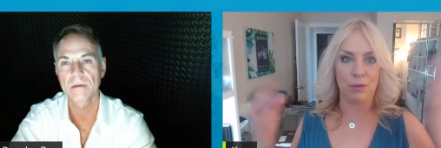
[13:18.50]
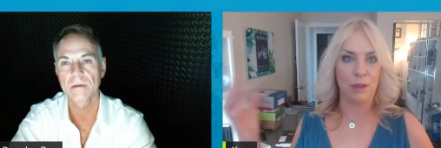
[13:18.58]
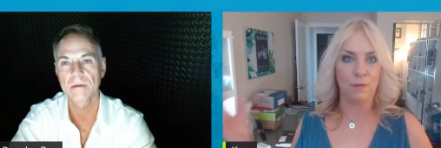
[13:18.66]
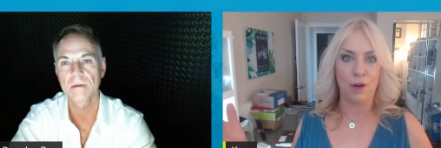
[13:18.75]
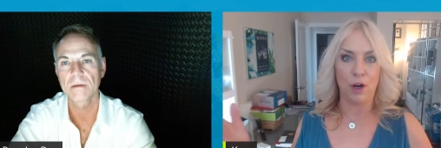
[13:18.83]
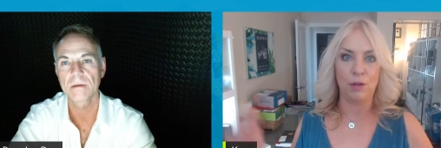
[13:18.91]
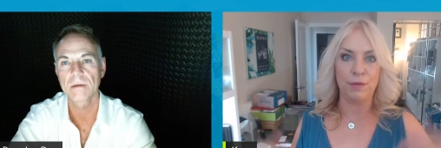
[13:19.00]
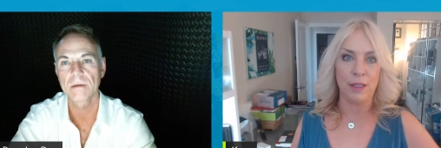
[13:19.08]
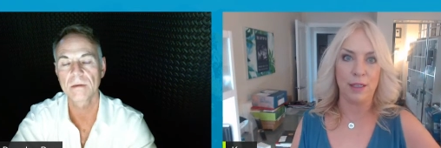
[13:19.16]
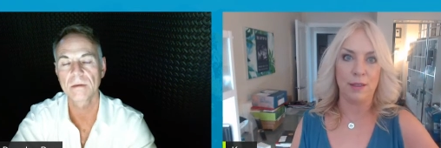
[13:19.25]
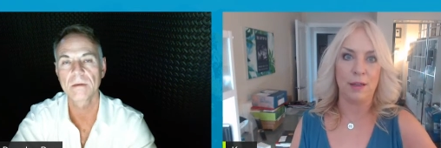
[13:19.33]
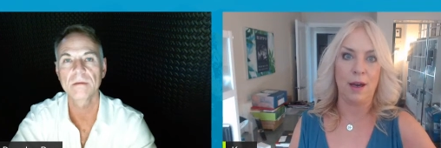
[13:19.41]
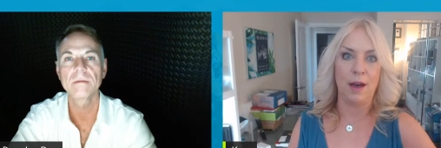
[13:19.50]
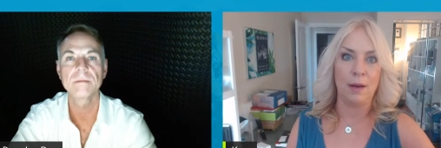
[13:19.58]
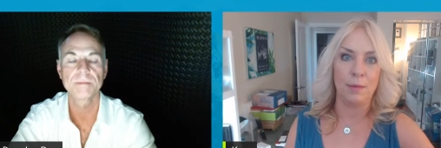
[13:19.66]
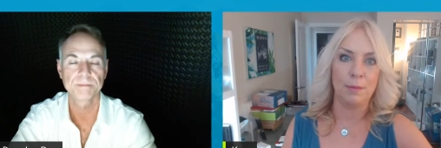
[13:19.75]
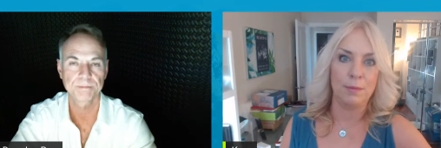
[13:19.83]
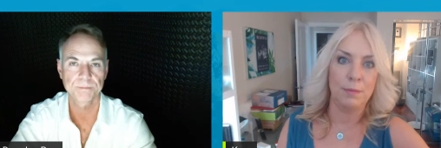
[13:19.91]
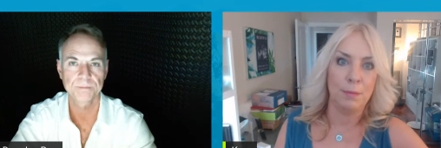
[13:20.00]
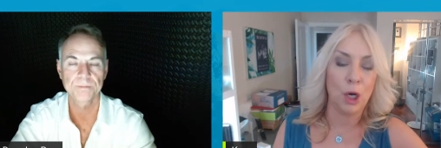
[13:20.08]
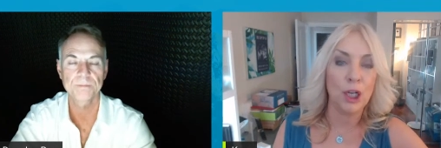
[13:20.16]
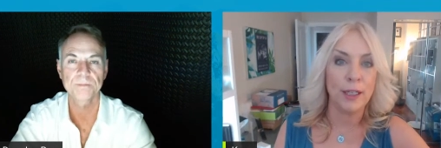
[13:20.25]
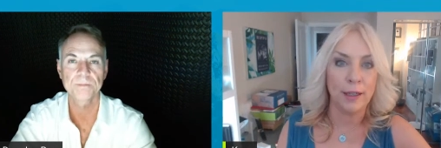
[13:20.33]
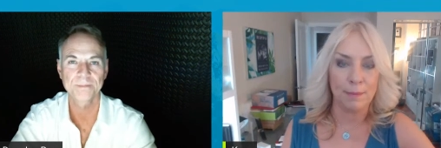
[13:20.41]
Speaker 1: evolving
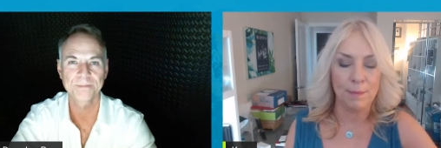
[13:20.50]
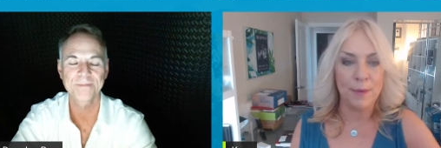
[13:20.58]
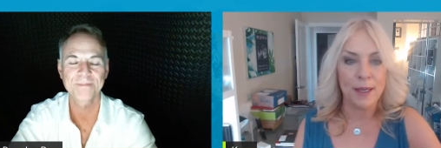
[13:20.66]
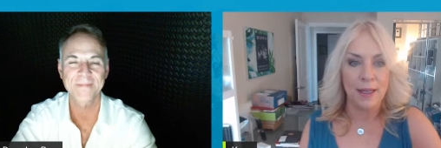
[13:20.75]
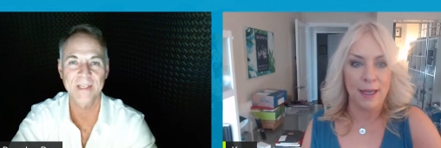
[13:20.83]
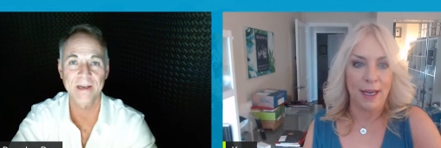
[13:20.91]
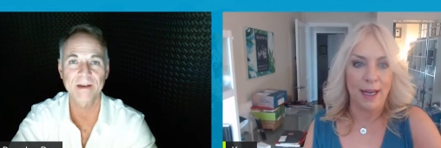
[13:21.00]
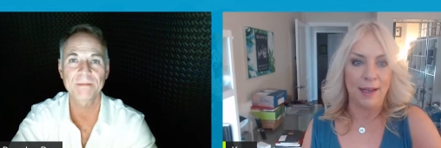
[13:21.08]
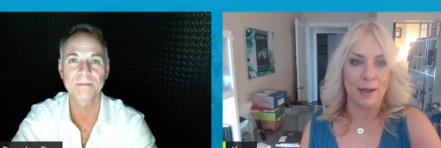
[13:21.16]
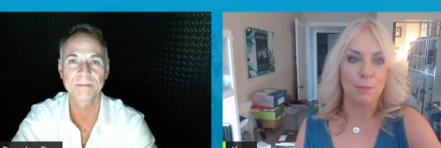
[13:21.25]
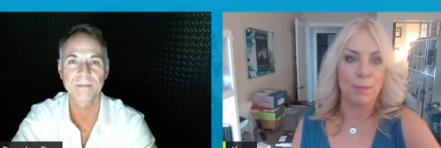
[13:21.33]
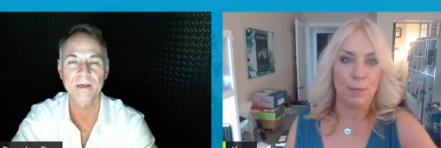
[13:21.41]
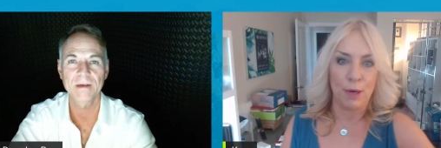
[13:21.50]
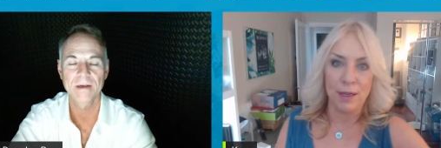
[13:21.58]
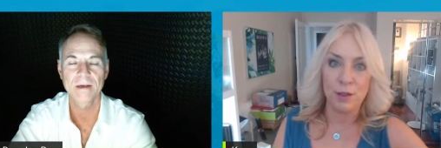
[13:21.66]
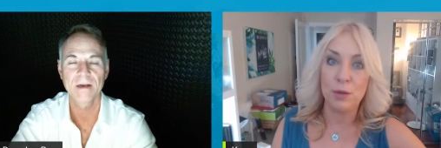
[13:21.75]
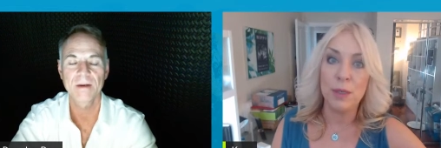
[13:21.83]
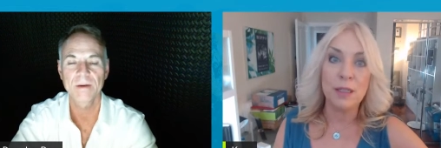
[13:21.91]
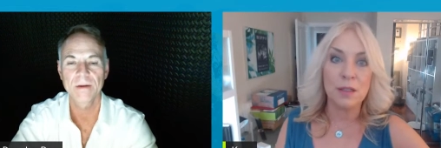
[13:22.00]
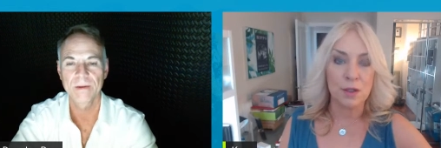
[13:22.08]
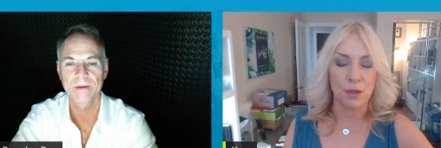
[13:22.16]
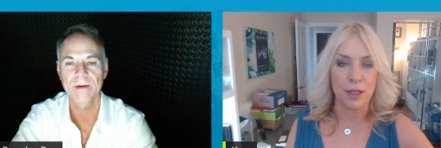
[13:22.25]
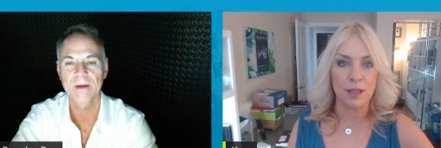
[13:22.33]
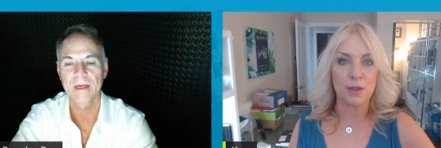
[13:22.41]
market.
Speaker 2: Yeah.
Speaker 1: Brand new
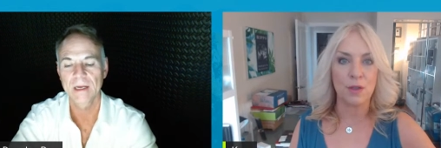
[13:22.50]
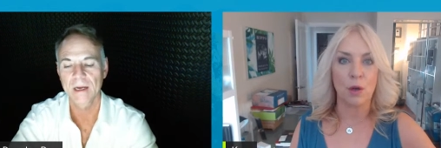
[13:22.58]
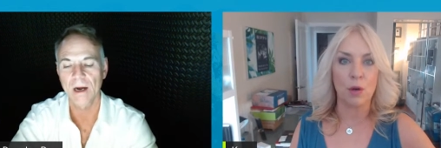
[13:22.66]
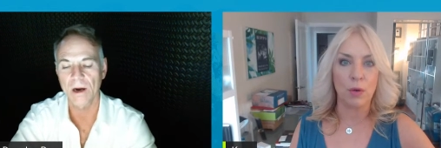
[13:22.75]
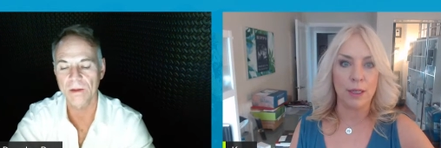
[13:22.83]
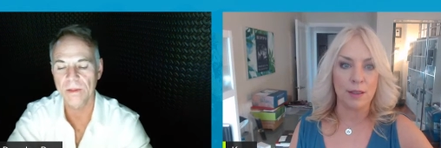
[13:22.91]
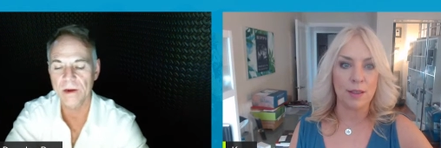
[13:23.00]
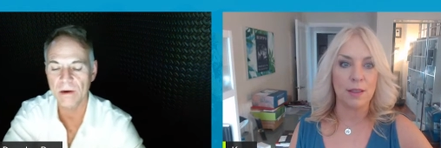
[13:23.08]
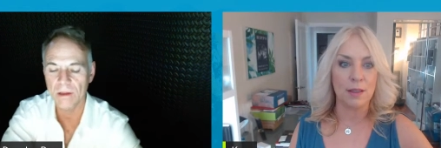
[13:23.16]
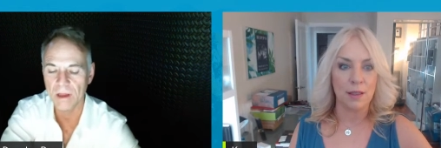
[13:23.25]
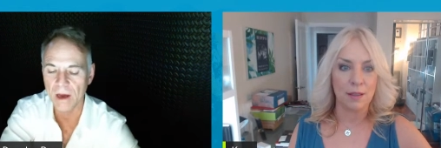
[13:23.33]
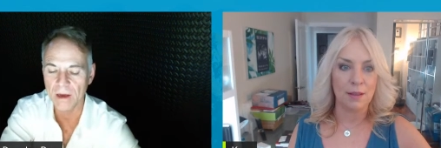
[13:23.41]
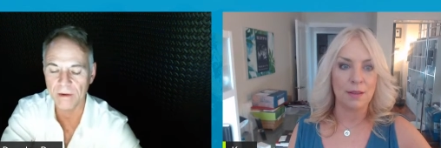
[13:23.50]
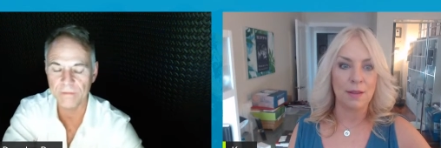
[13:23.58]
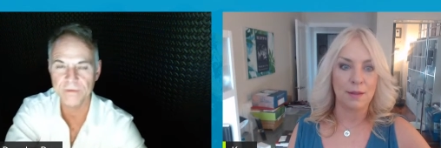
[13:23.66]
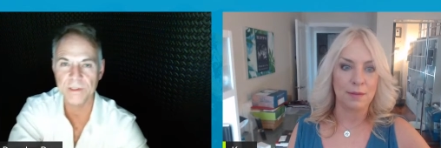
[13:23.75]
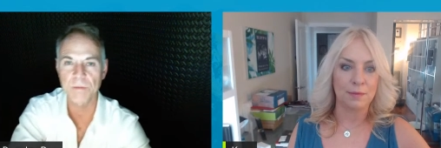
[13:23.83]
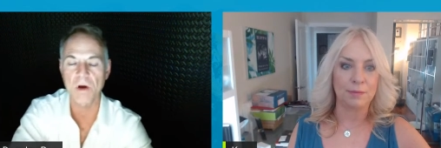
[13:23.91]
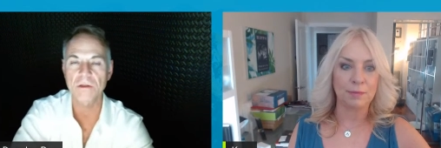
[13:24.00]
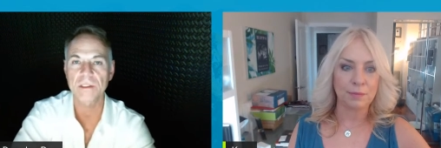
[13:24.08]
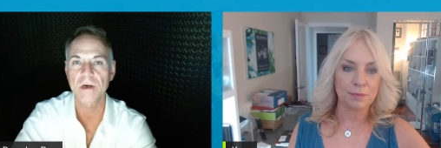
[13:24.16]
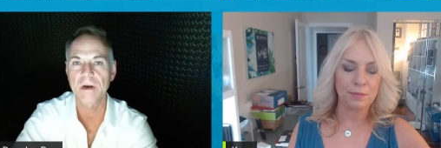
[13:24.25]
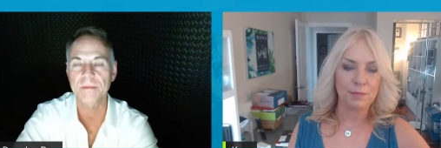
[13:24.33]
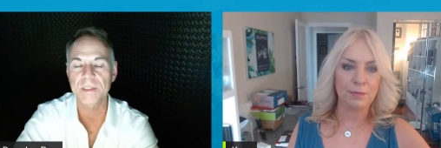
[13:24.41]
industry. So
Speaker 2: there are a lot of small
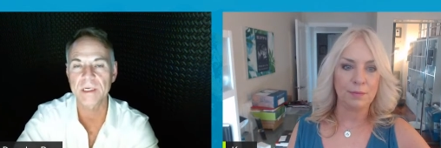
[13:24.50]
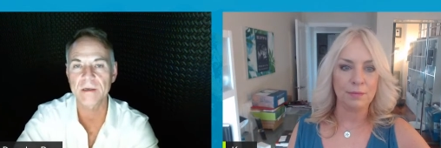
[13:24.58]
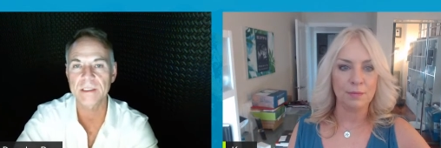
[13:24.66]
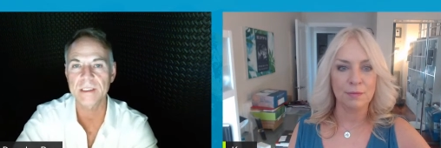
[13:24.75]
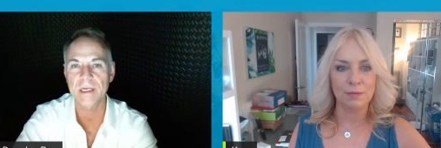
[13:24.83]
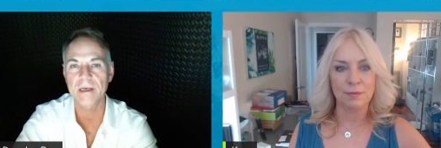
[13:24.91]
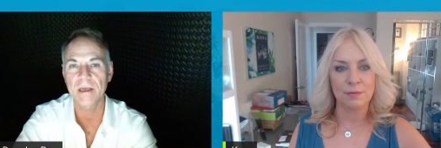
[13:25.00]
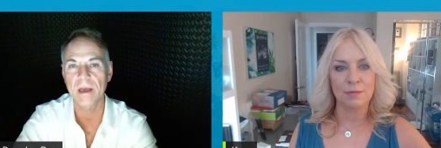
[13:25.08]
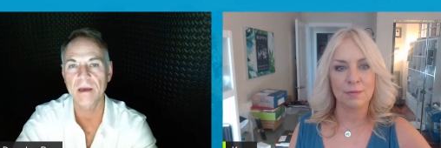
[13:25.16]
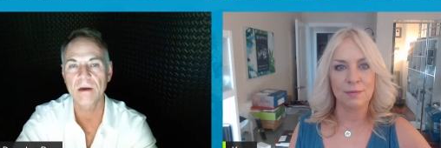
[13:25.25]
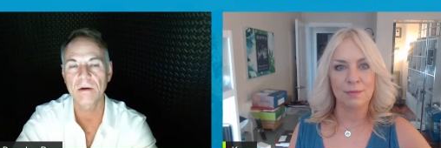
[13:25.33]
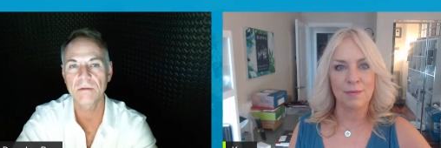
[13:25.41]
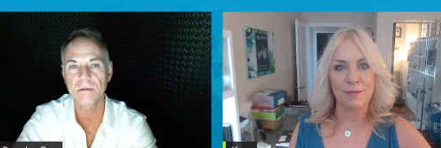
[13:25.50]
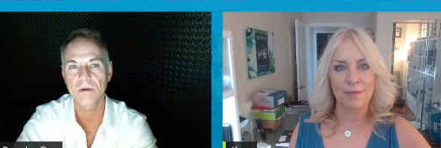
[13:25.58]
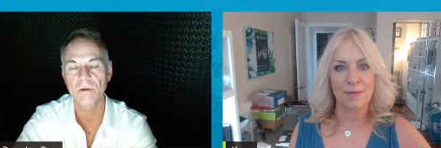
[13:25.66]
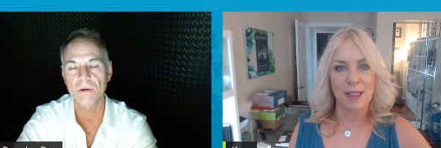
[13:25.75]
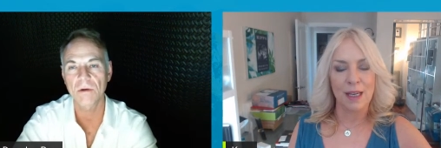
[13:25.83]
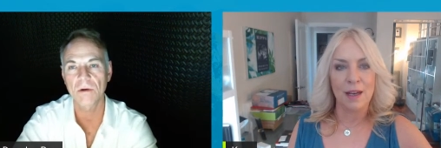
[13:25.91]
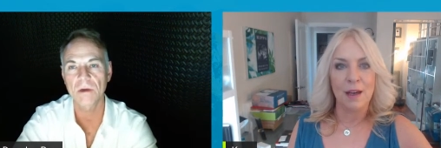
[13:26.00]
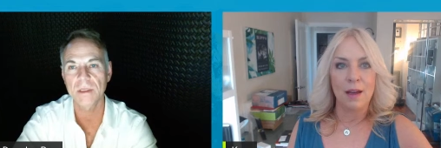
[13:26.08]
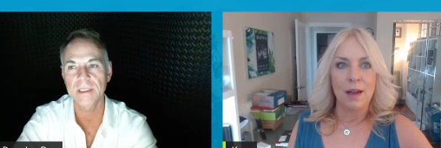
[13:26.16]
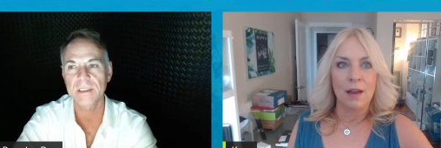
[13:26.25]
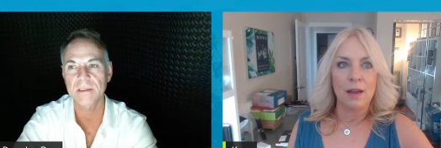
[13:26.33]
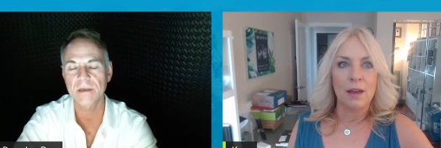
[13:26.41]
startups there in San Diego, or at
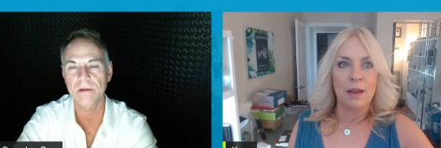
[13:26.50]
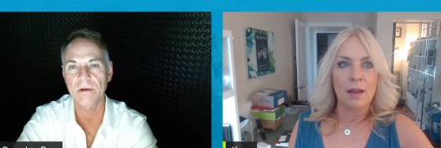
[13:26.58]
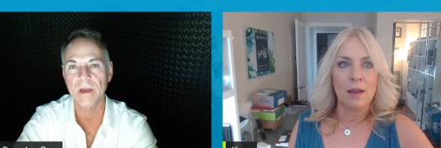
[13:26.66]
least Southern